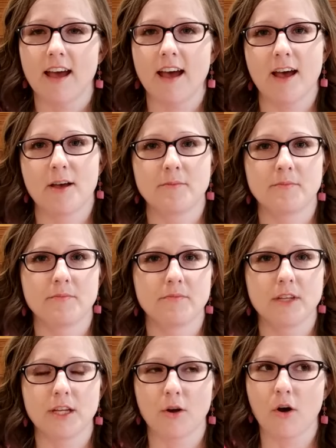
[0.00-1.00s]
um,
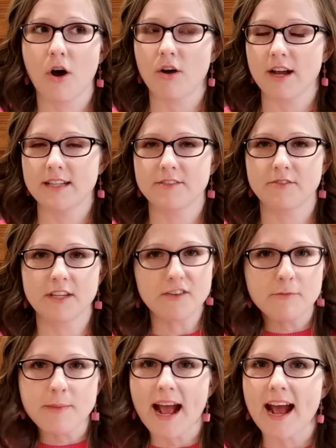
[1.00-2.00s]
you know, all kinds of
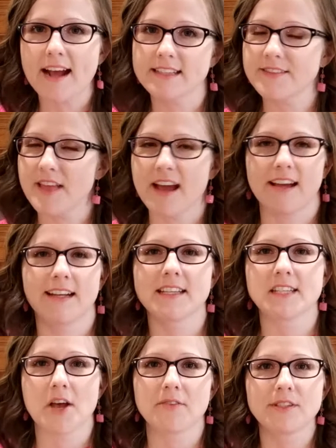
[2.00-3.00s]
gift bags and that kind of
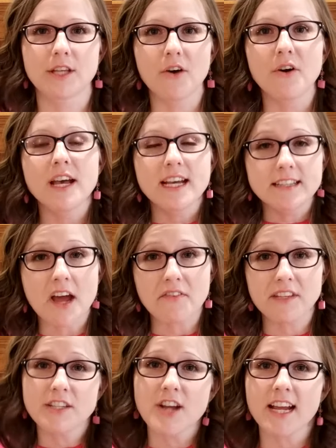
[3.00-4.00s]
stuff. So
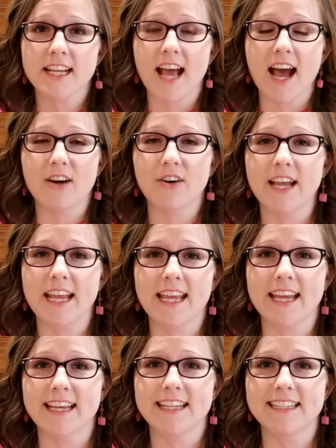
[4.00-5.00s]
definitely check it out
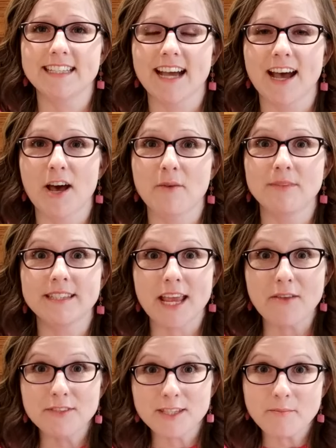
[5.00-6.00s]
and um,
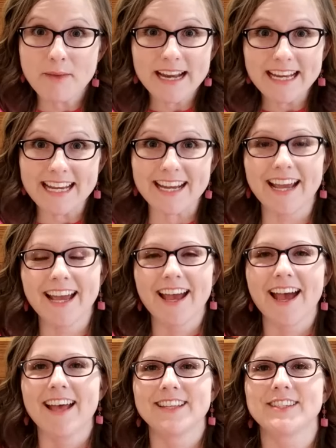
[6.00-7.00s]
save some money.
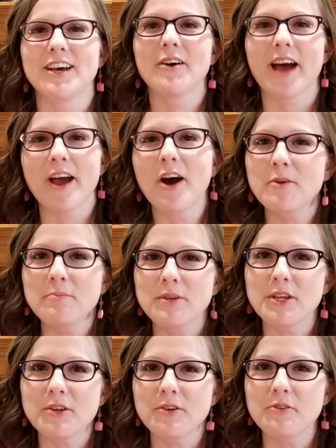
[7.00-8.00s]
So I hope
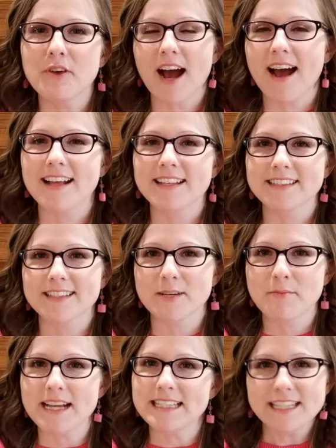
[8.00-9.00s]
you got some
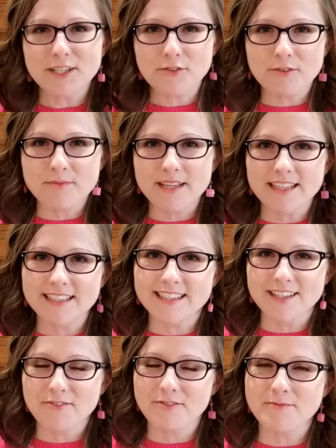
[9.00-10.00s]
ideas from this
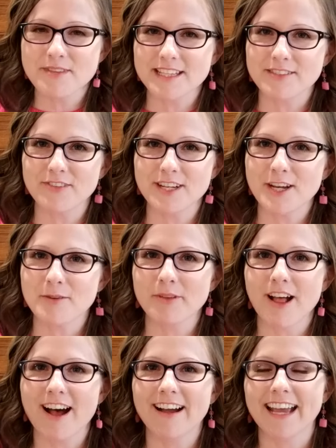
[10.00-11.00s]
from this video
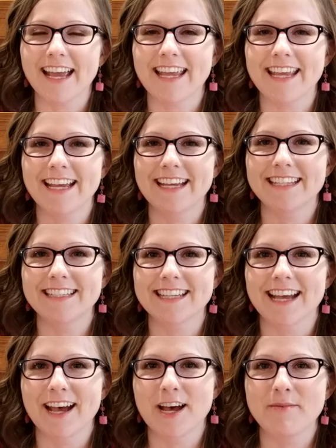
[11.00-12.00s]
blog and,
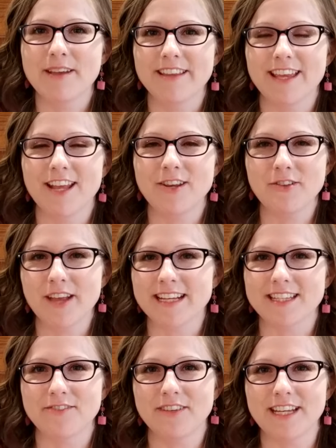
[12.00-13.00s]
um, and, and you liked
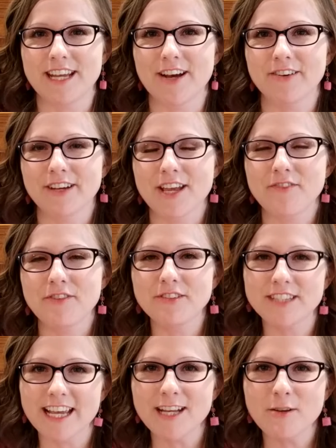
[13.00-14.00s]
the video. If you
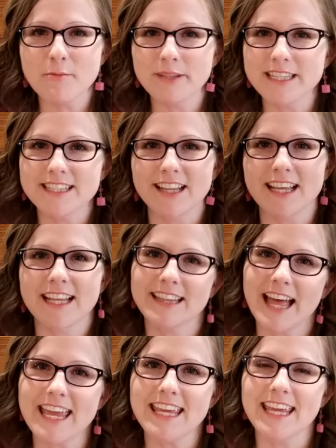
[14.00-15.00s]
did, please click
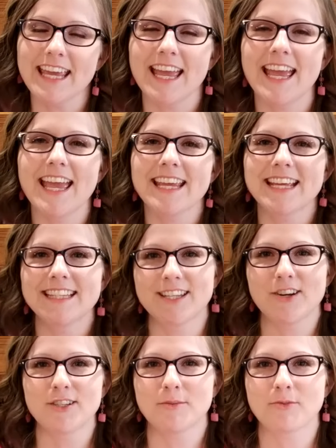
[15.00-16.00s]
like and
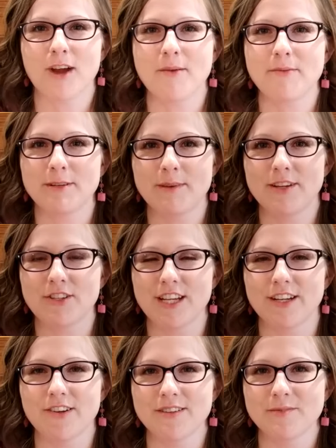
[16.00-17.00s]
consider subscribing to my
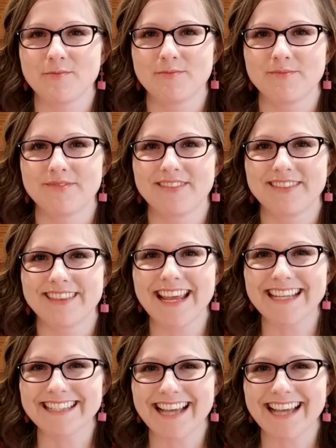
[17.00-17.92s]
channel. Thanks,